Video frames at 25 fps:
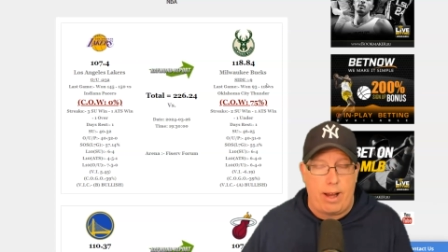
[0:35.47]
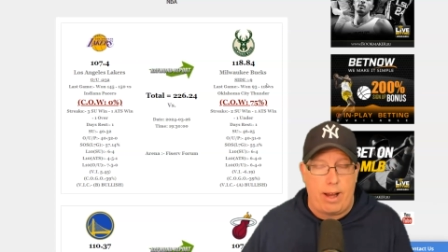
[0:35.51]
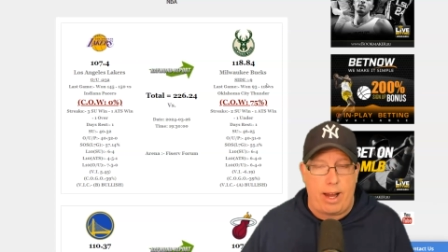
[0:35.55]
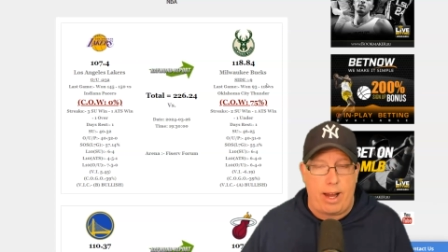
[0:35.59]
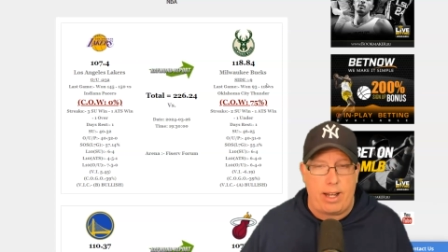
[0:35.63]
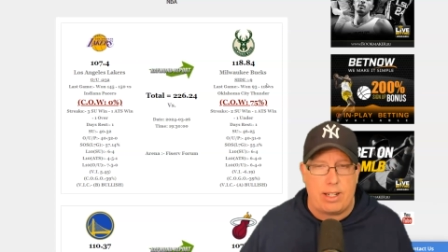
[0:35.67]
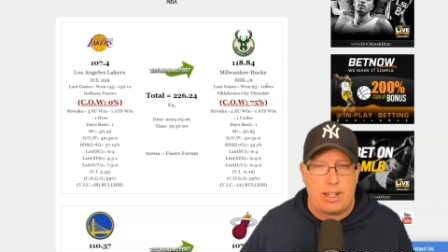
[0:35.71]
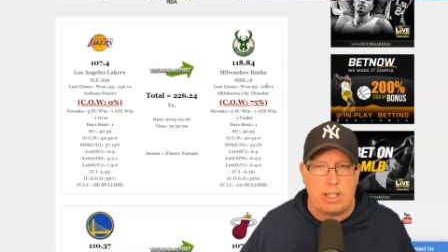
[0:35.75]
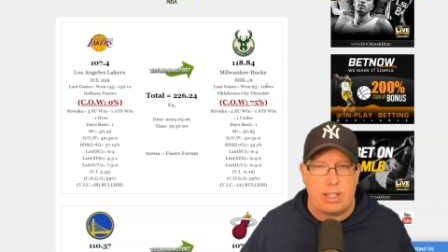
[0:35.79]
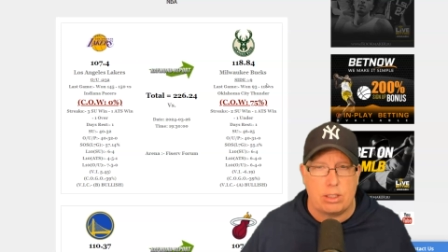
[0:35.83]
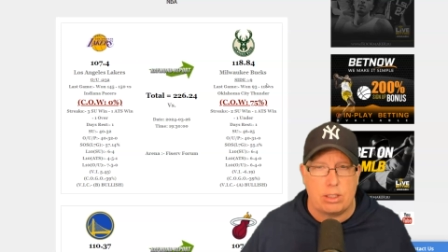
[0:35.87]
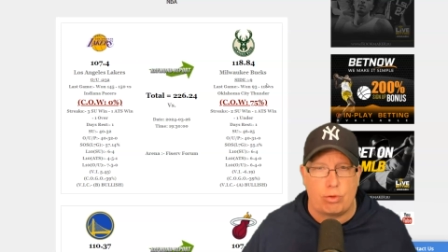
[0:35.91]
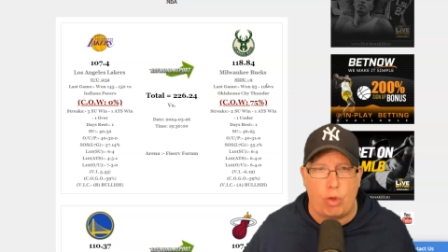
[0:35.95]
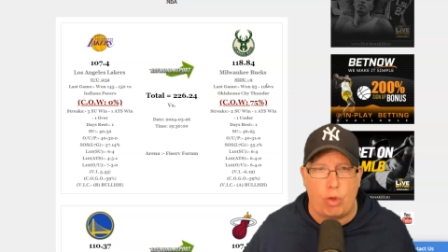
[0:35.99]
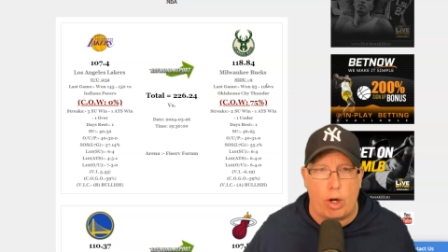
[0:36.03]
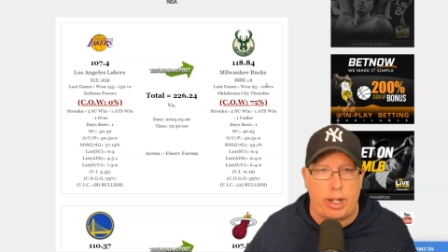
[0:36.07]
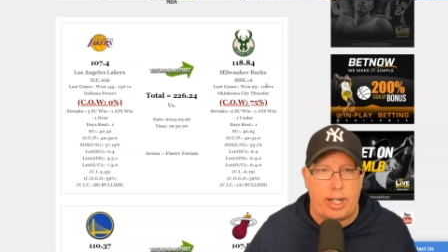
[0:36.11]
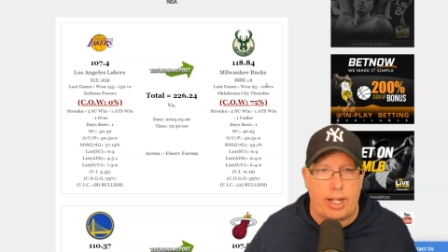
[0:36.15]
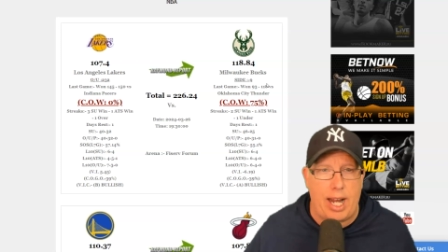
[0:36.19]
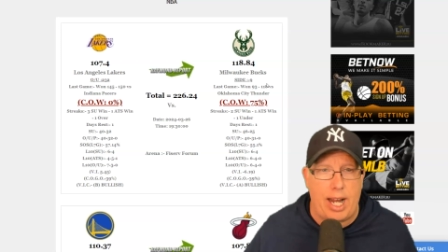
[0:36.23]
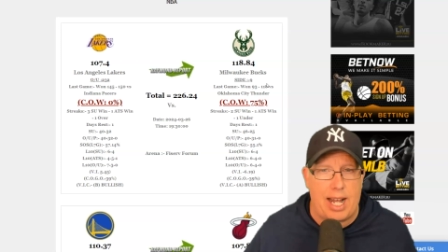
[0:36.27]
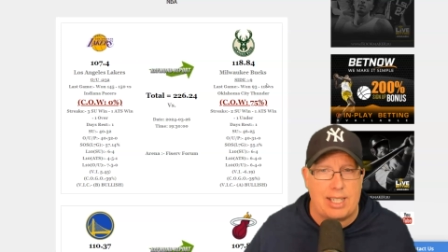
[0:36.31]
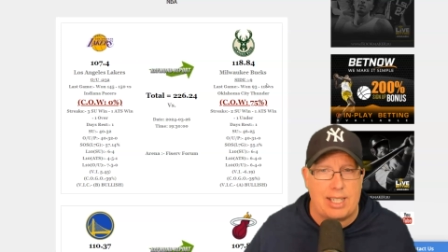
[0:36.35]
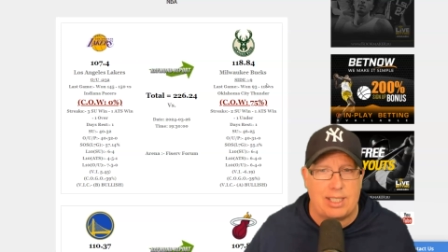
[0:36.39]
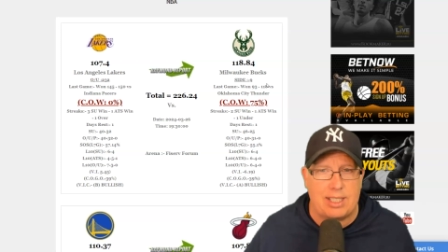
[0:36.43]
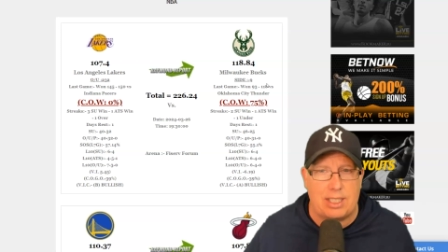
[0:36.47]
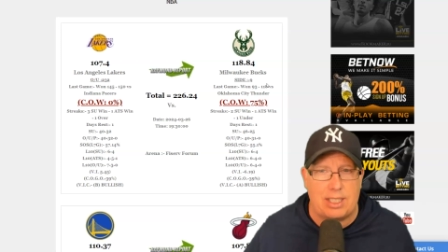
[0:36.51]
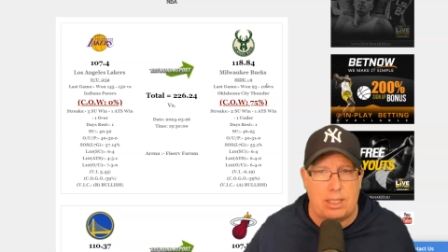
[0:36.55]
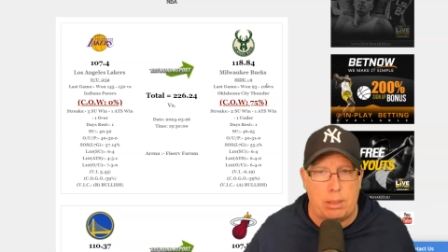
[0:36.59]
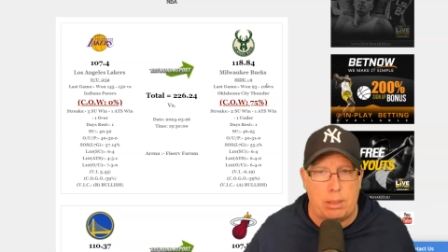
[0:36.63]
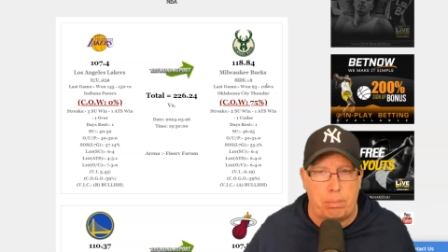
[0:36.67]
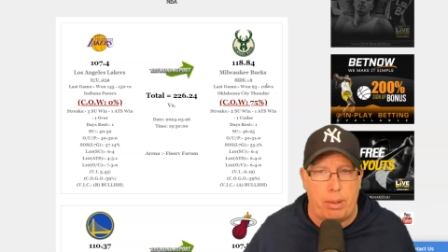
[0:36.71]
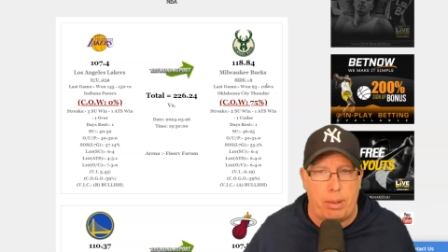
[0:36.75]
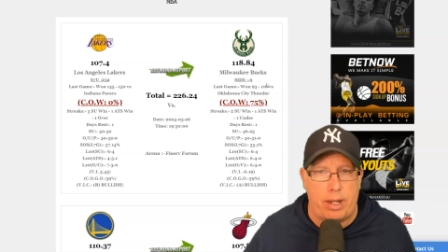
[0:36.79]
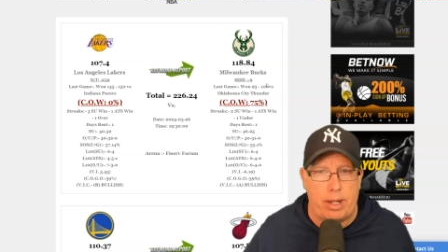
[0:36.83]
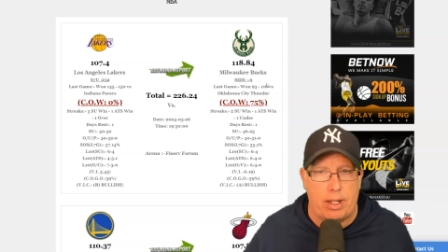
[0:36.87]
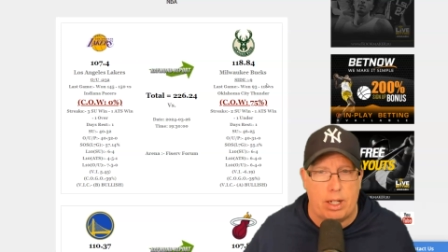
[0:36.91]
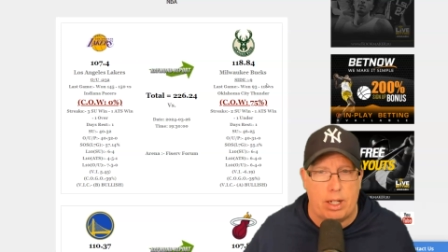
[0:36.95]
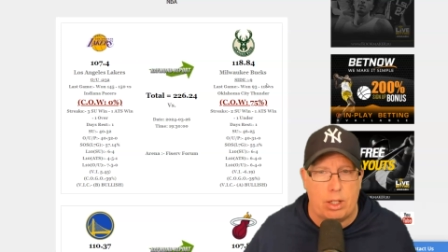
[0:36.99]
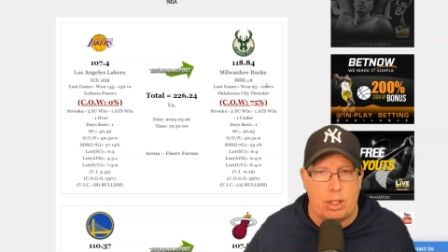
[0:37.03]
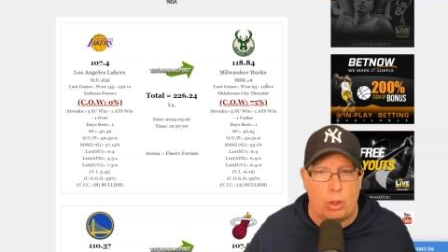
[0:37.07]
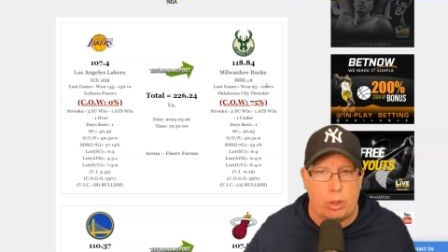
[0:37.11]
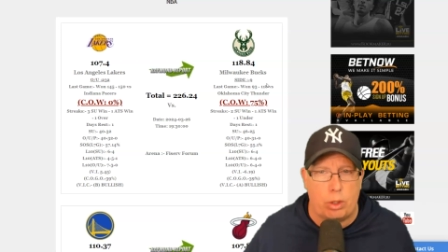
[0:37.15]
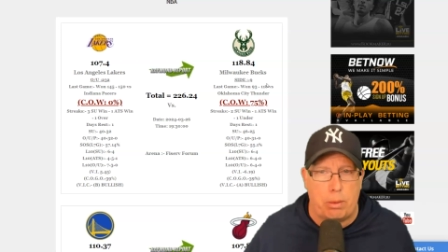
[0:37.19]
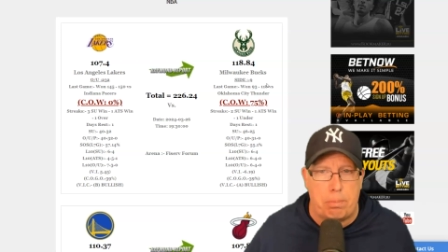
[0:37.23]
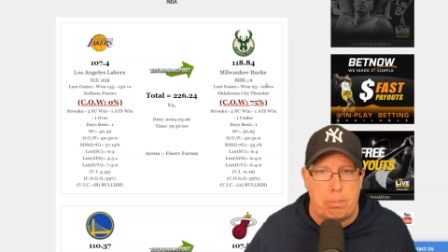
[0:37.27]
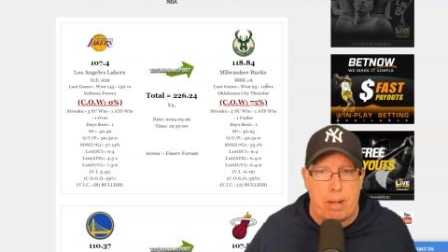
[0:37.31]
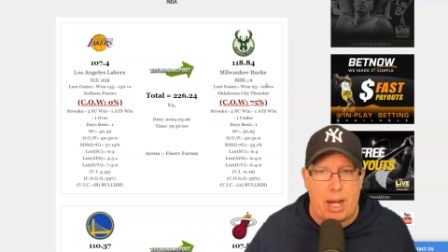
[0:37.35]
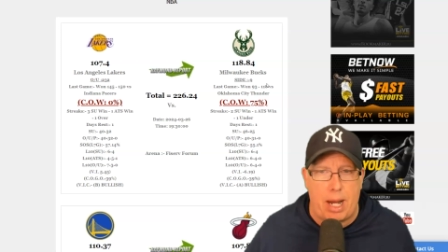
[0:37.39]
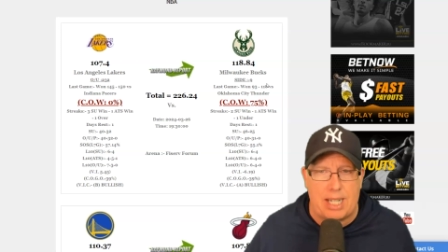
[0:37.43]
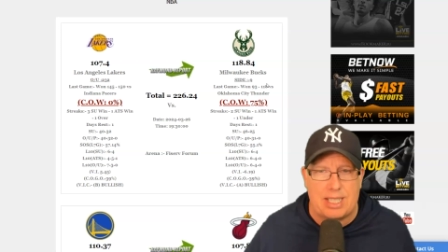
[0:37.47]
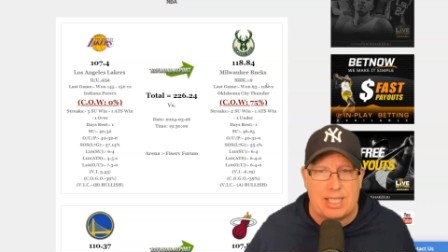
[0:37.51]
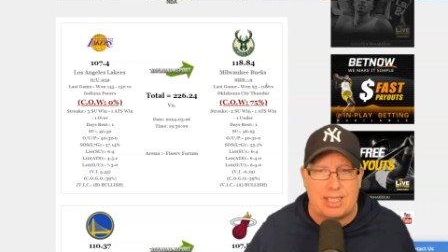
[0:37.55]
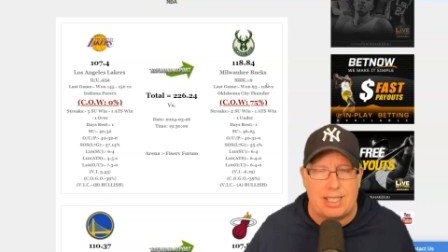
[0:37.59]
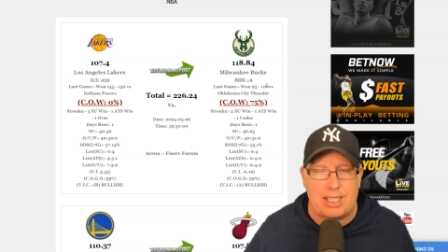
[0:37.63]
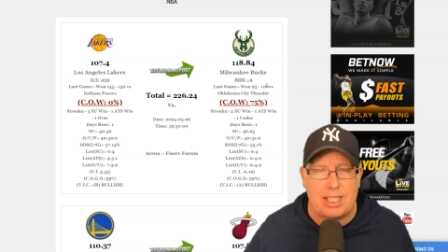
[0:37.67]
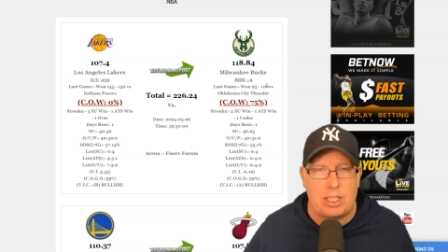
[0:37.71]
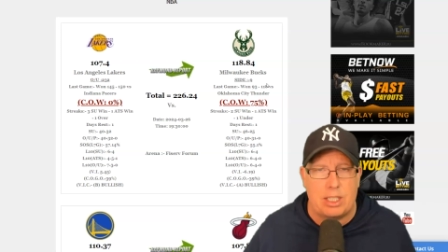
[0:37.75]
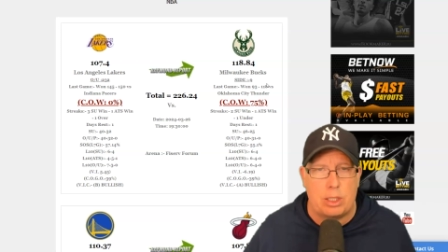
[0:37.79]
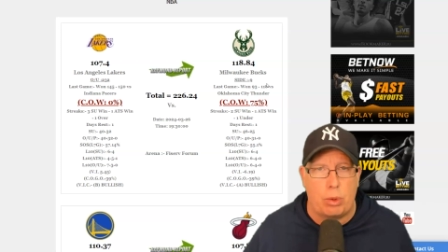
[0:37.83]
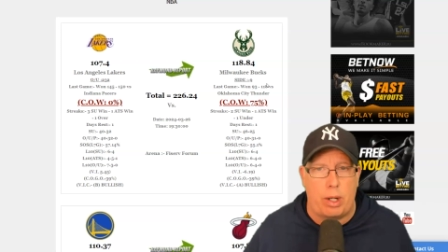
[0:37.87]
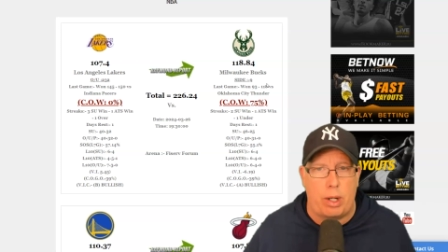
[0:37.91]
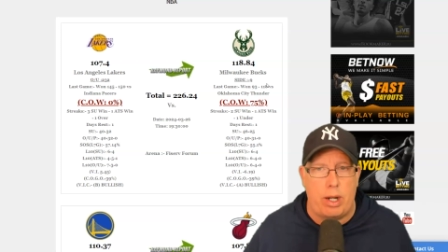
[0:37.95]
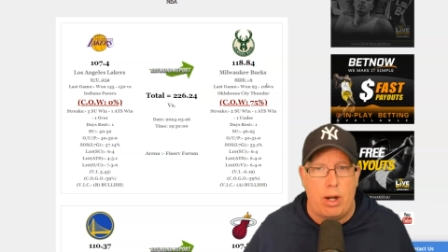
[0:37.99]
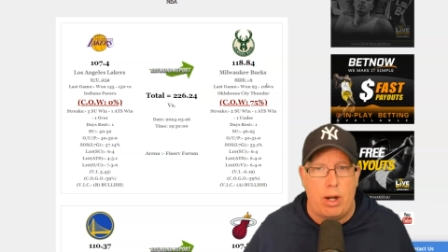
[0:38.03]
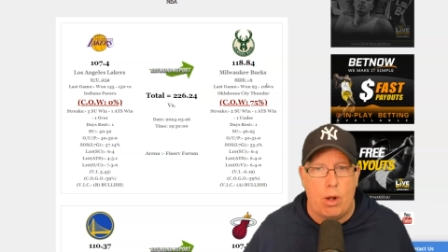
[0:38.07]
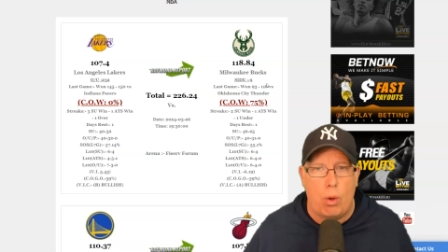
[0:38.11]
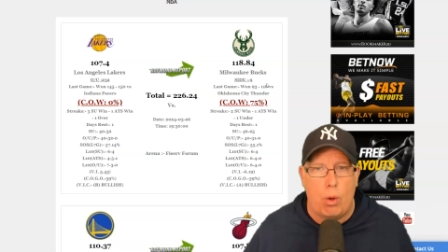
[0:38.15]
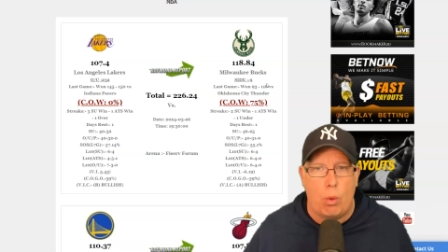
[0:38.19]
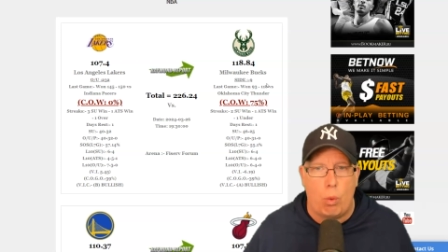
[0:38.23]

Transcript: ATS forecast system play going to go with the Bucks in this one.